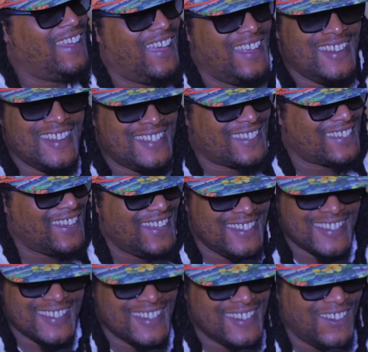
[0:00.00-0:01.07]
other
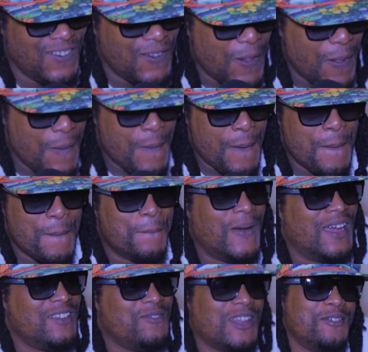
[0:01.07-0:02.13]
says,
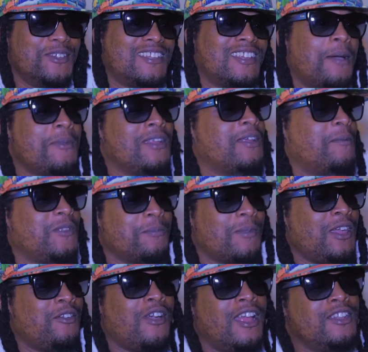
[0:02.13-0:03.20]
but when it was coming up to
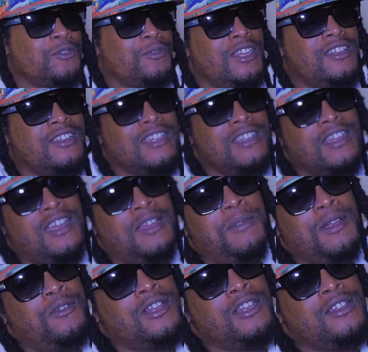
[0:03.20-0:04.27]
my graduation time,
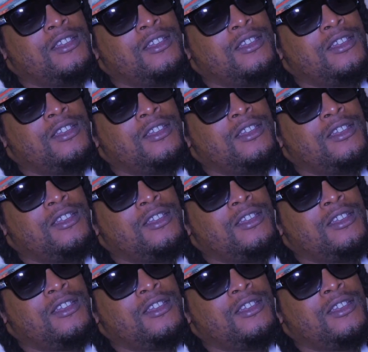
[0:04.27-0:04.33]
I wanted